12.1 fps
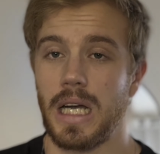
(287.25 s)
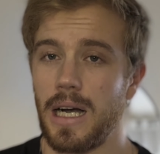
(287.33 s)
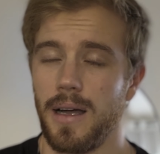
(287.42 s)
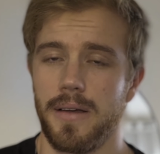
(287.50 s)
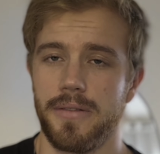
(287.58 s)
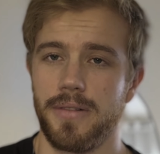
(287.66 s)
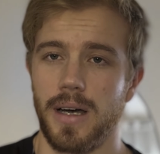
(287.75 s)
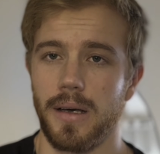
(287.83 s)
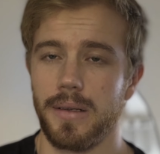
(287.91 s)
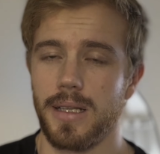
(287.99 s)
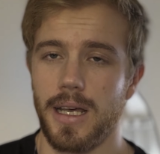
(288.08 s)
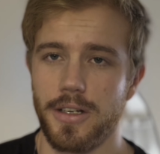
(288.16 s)
I have
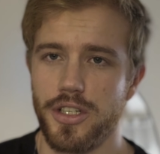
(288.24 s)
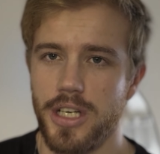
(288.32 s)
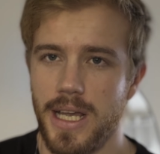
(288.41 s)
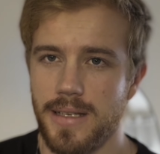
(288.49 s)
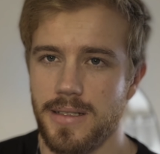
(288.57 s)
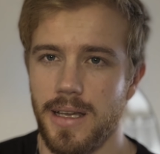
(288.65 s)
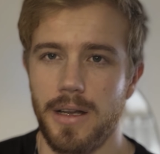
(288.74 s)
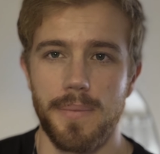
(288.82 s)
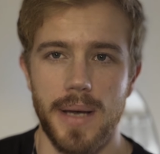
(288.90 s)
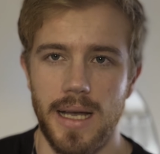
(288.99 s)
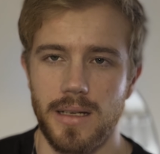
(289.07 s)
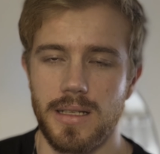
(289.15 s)
found that a chest and a
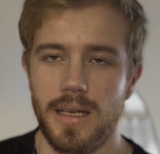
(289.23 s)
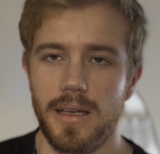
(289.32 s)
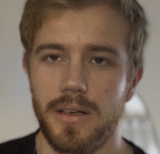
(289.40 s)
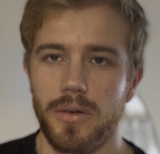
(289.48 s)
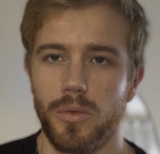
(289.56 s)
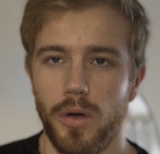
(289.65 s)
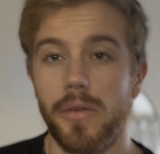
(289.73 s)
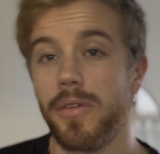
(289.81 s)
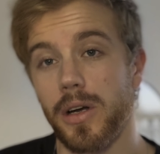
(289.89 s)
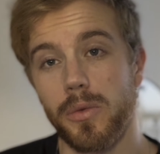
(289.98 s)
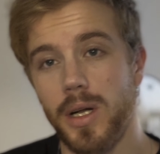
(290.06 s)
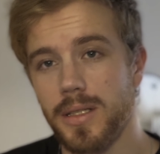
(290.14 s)
back day work
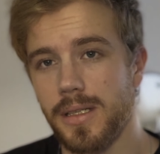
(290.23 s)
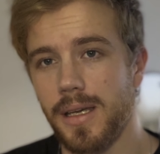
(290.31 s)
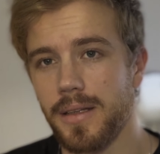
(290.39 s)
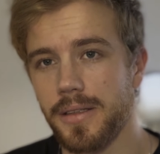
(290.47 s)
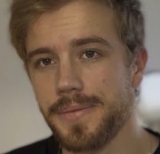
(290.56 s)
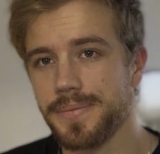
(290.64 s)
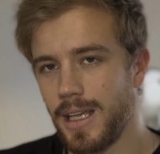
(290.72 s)
very well together,